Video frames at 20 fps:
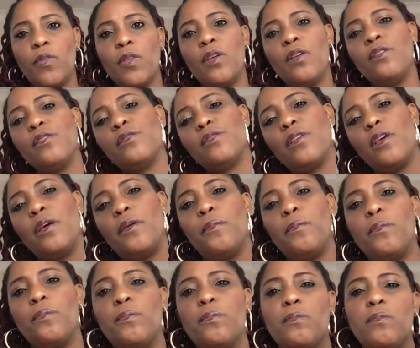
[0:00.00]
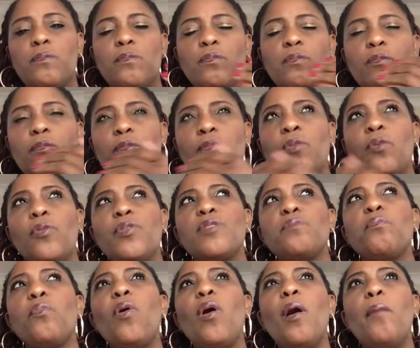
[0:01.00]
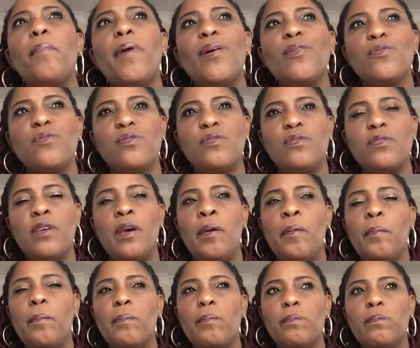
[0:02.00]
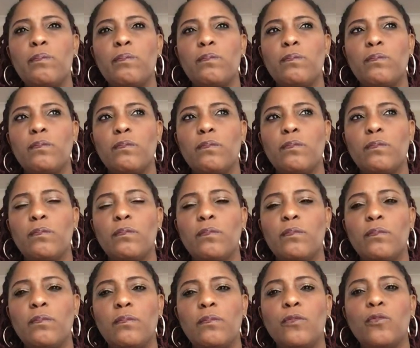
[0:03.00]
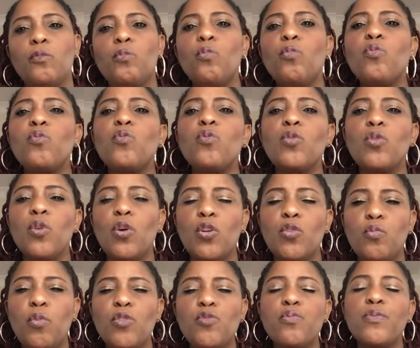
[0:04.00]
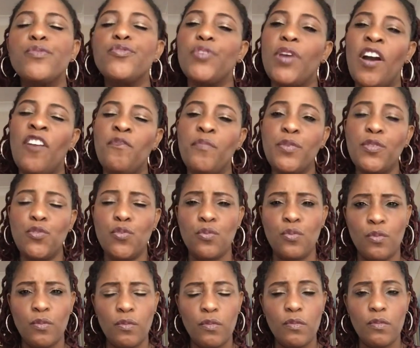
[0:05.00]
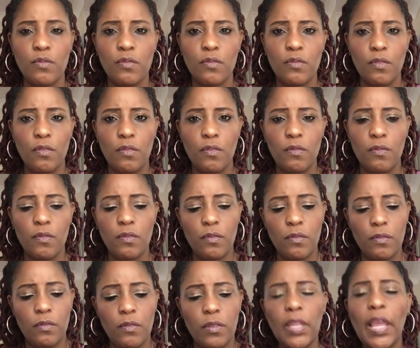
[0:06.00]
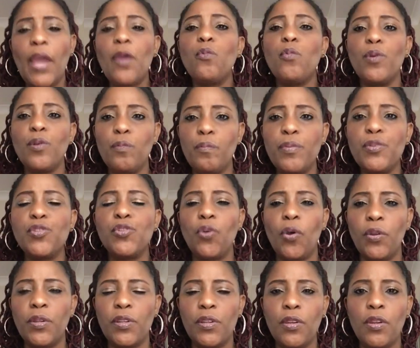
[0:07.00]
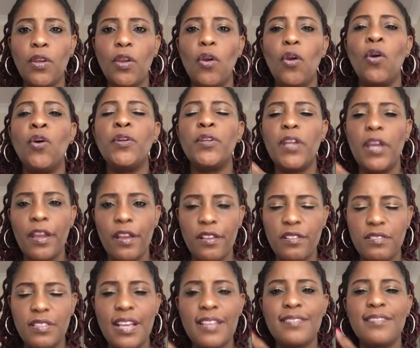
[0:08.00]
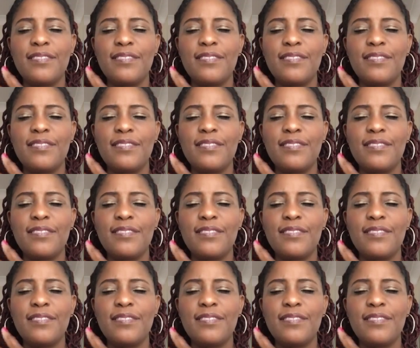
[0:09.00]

It's um, you know, it's more about um, Lord, what would you have me do? Thy will be done on earth as